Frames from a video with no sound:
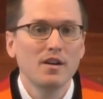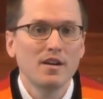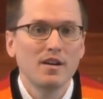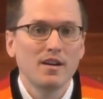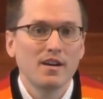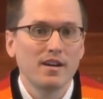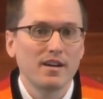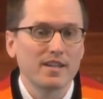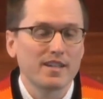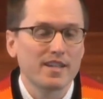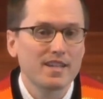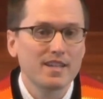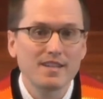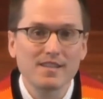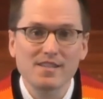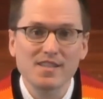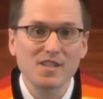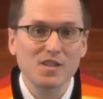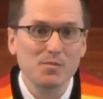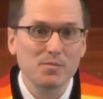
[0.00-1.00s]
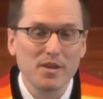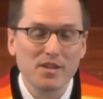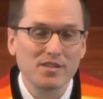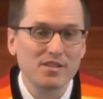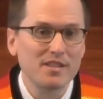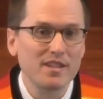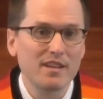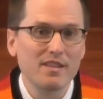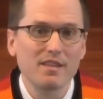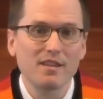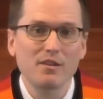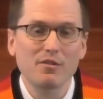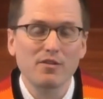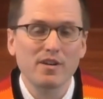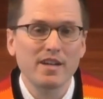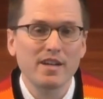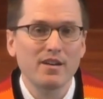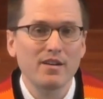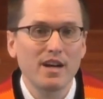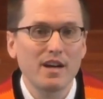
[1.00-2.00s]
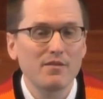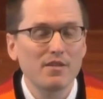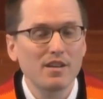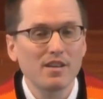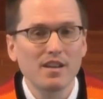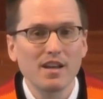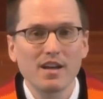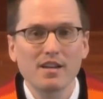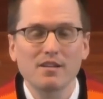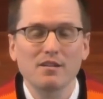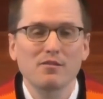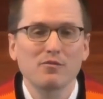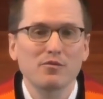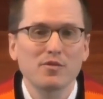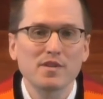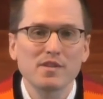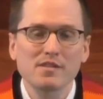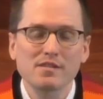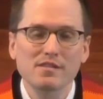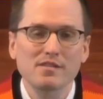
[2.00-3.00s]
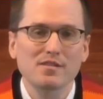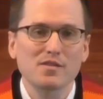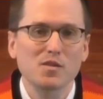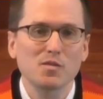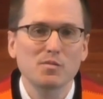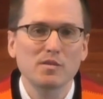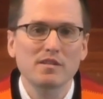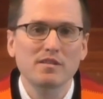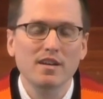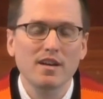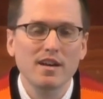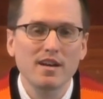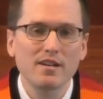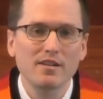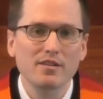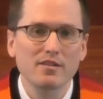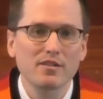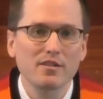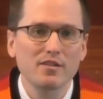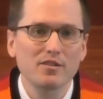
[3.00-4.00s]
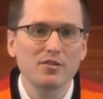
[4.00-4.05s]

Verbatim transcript: Uh, kids, especially, I think, right now, have a lot of reasons to be tired.